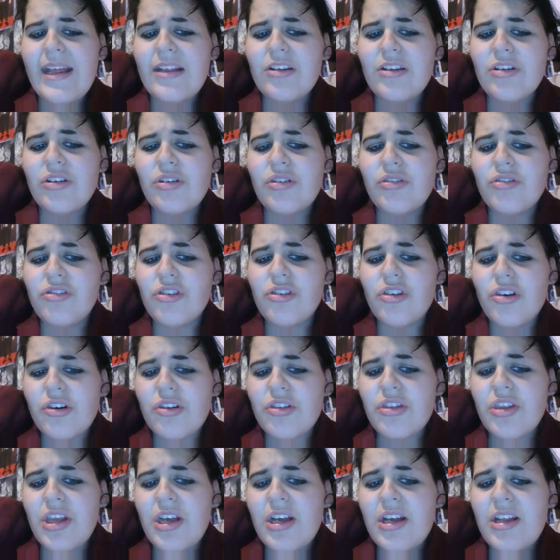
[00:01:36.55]
You took
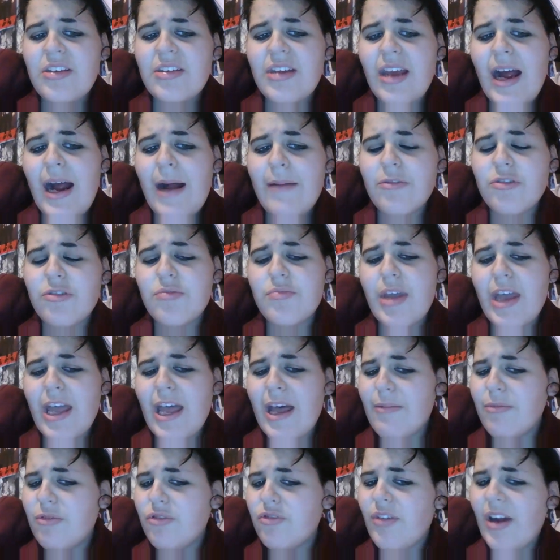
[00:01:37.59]
the time to
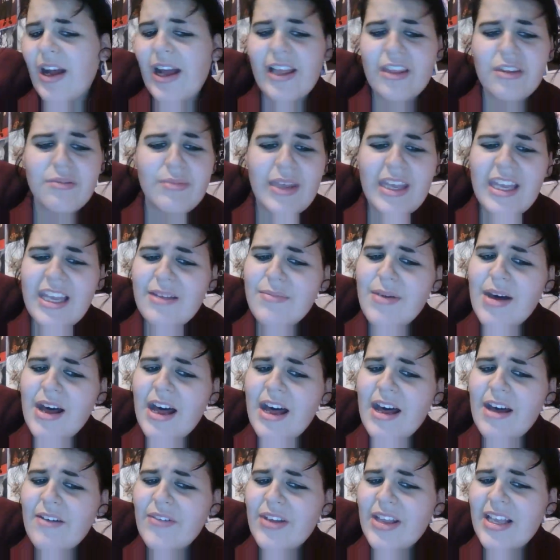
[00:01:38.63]
memorize me,
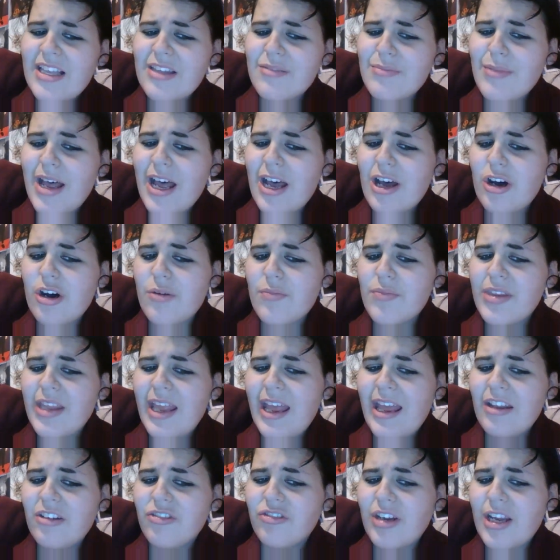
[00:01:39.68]
my fears, my hopes
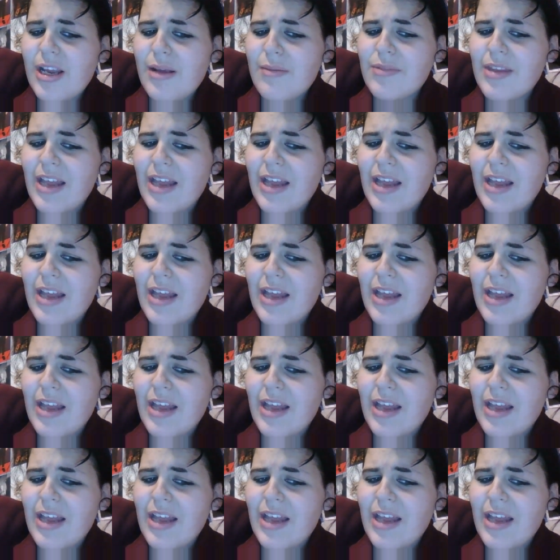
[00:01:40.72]
and dreams.